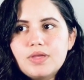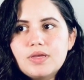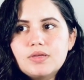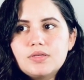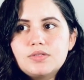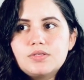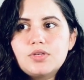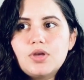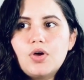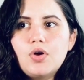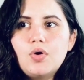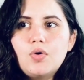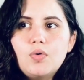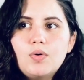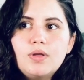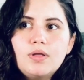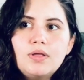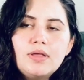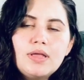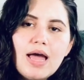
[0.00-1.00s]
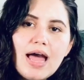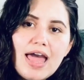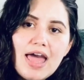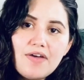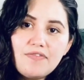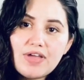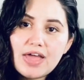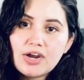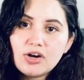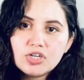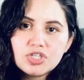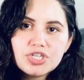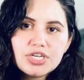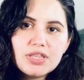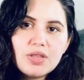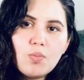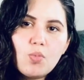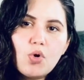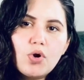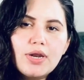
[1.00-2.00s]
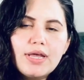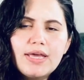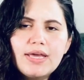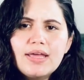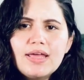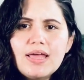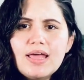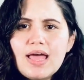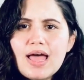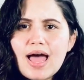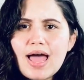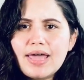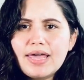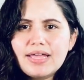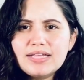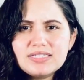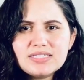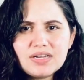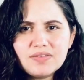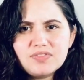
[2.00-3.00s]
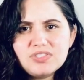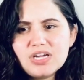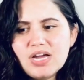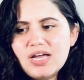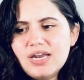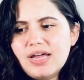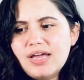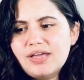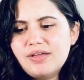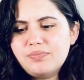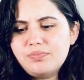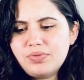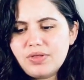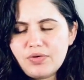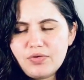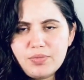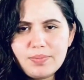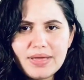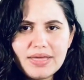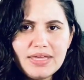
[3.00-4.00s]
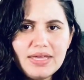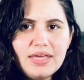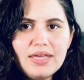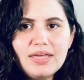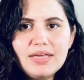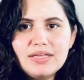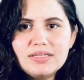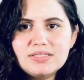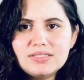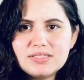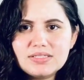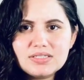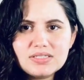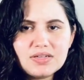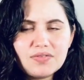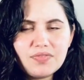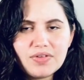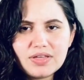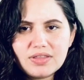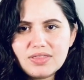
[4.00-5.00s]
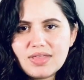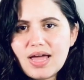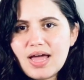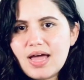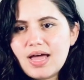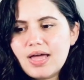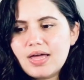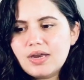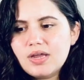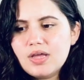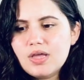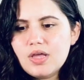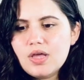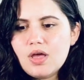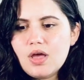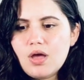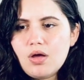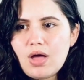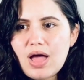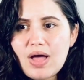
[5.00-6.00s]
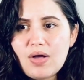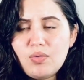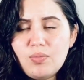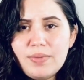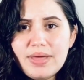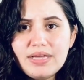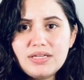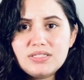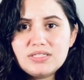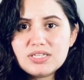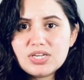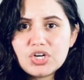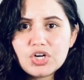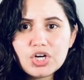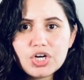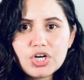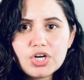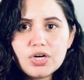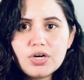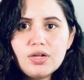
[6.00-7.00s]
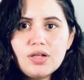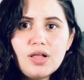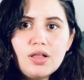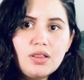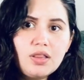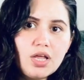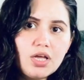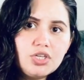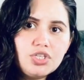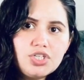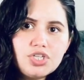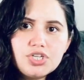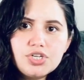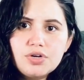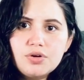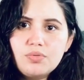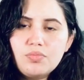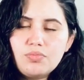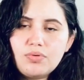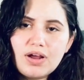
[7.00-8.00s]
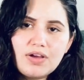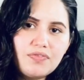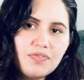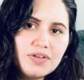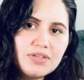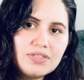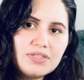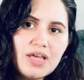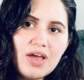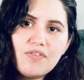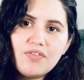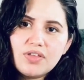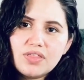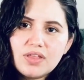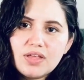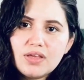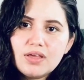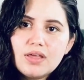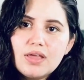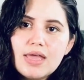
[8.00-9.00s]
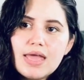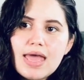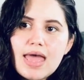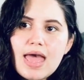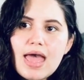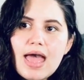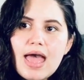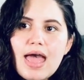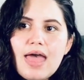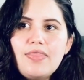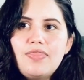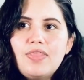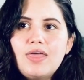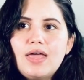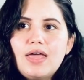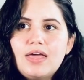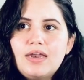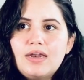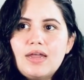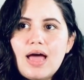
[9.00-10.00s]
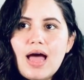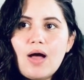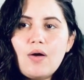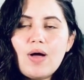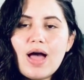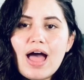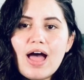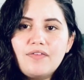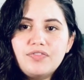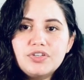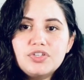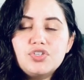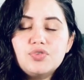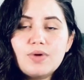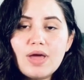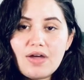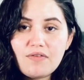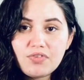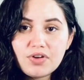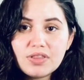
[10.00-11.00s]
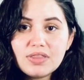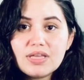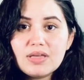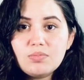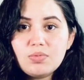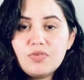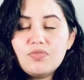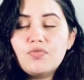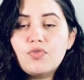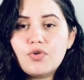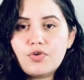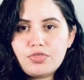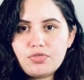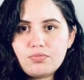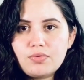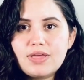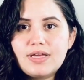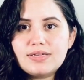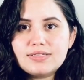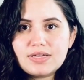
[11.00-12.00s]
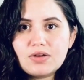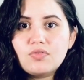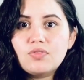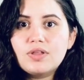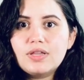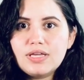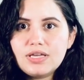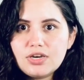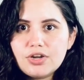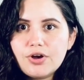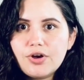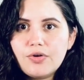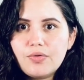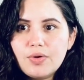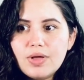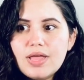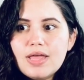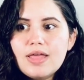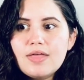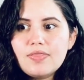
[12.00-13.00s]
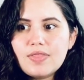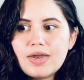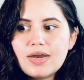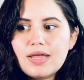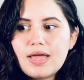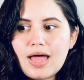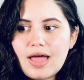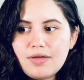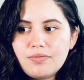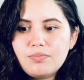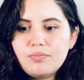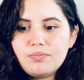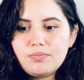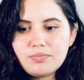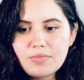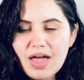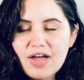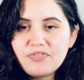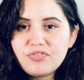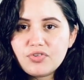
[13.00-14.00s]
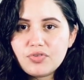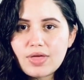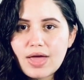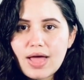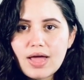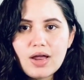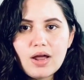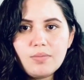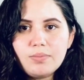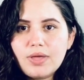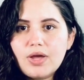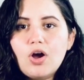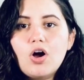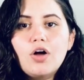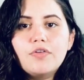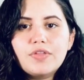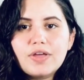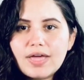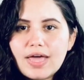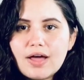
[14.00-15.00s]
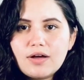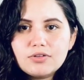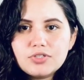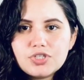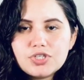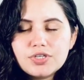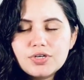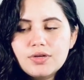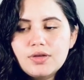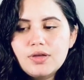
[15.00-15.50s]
So I have energy in the morning. I get stuff done. I play with my kids and stuff like that. I'll make dinner, lunch, breakfast, everything. And then I'll have to do everything before 3 because I really know that after that, I'm like on the couch.